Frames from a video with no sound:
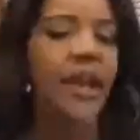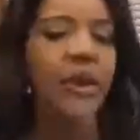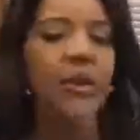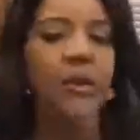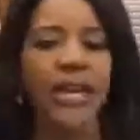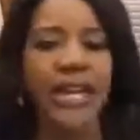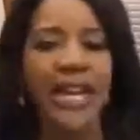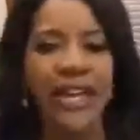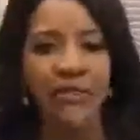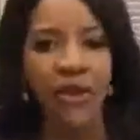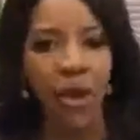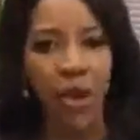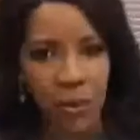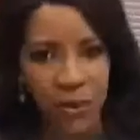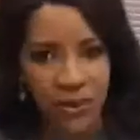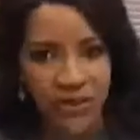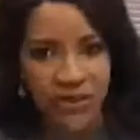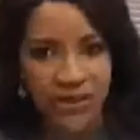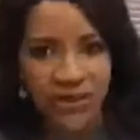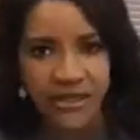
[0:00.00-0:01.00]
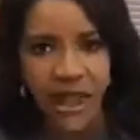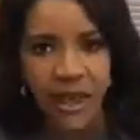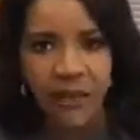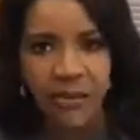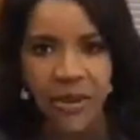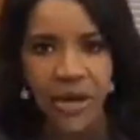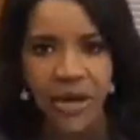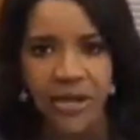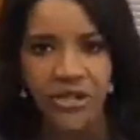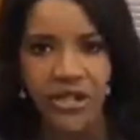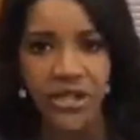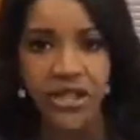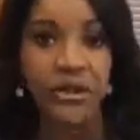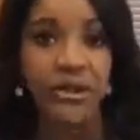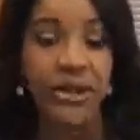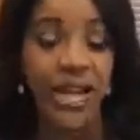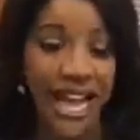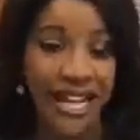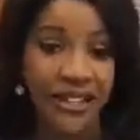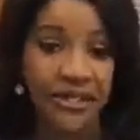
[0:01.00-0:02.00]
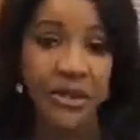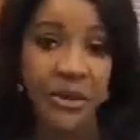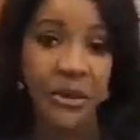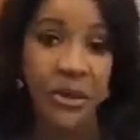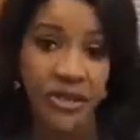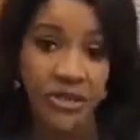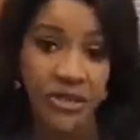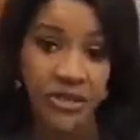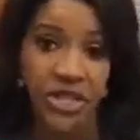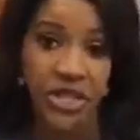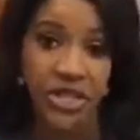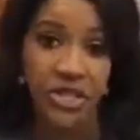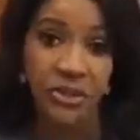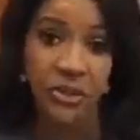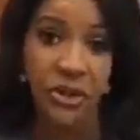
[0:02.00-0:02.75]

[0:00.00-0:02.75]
We have opened this up to you to ask questions,